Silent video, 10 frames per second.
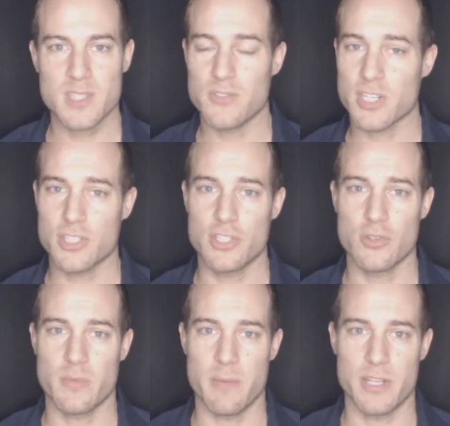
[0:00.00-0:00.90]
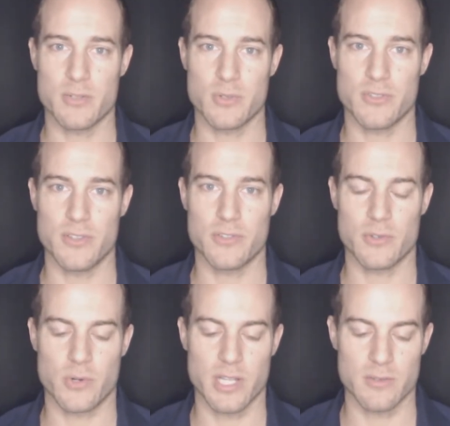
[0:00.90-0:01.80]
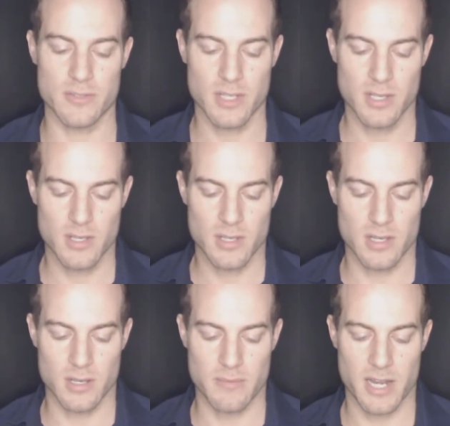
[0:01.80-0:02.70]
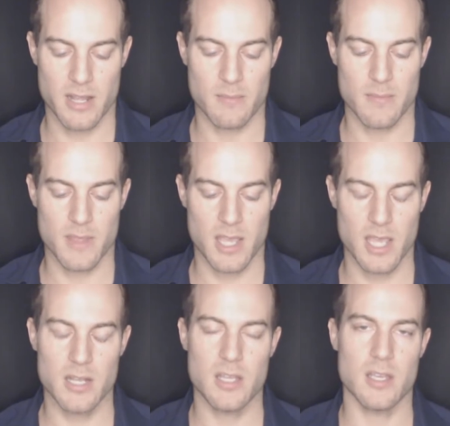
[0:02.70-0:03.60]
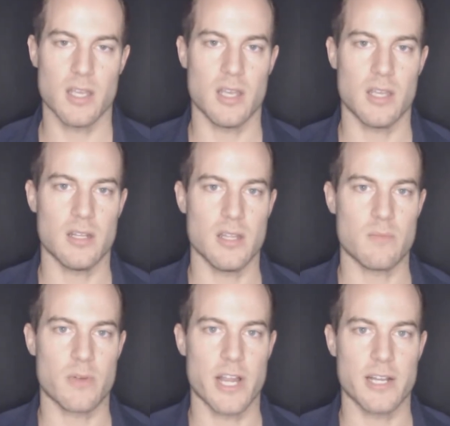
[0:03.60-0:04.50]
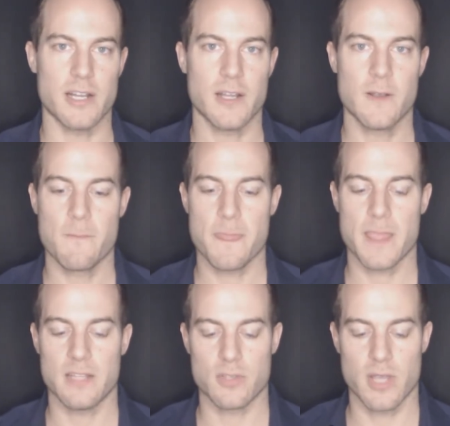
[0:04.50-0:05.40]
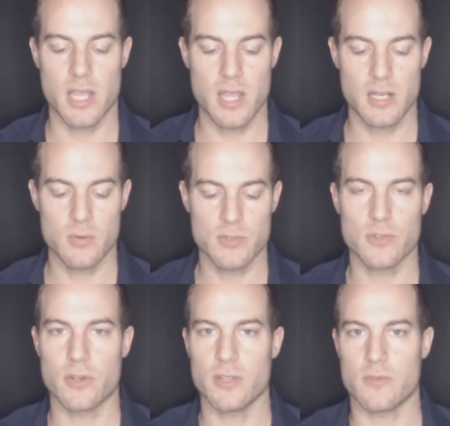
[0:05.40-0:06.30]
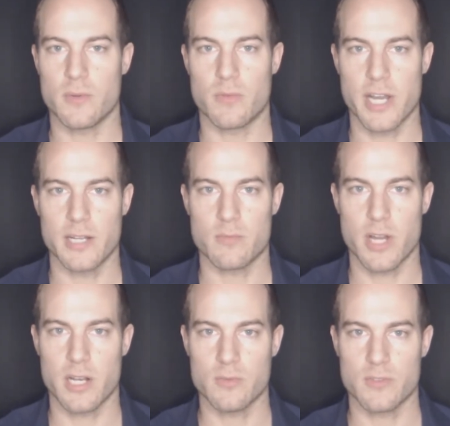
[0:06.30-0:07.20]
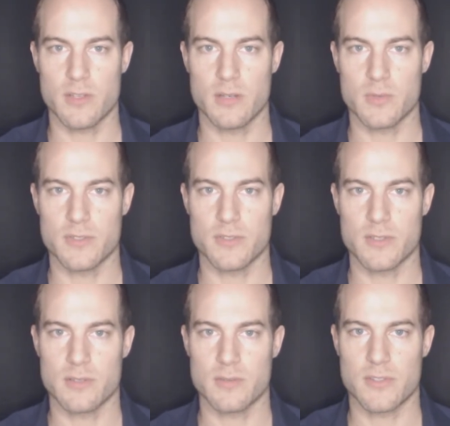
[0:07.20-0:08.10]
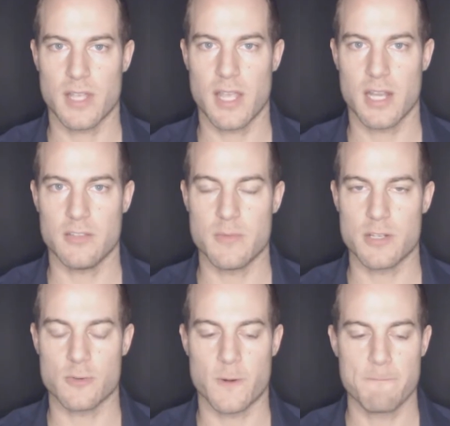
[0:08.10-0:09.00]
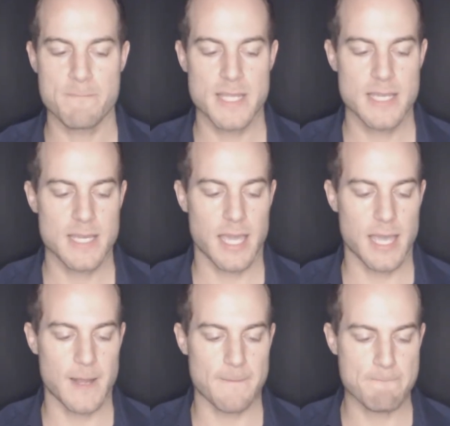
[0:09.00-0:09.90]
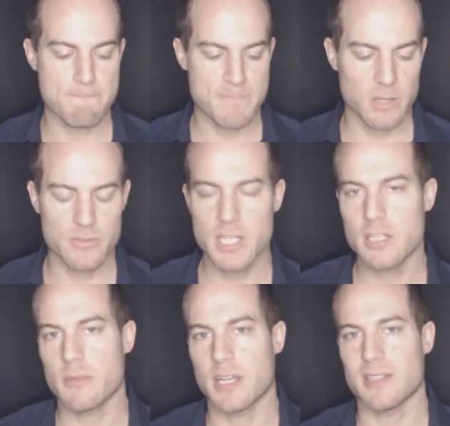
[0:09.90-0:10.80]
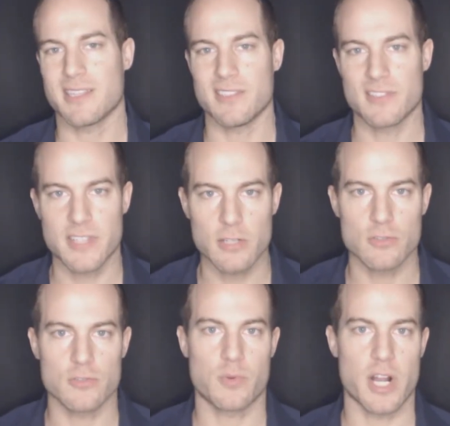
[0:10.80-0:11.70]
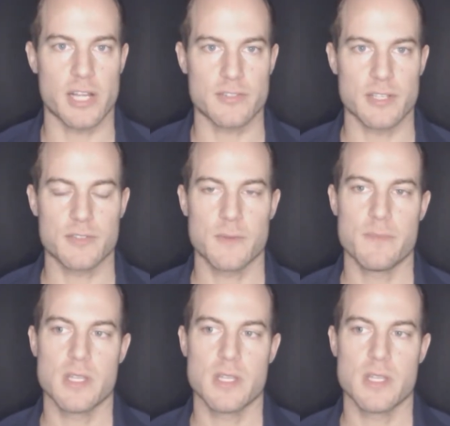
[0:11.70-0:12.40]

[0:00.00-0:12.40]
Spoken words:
It's actually two of my mentors in this story. It was a man named Andy and Brandon. And so Andy was learning from Brandon. Brandon was Andy's mentor. And he was teaching about like the sales process.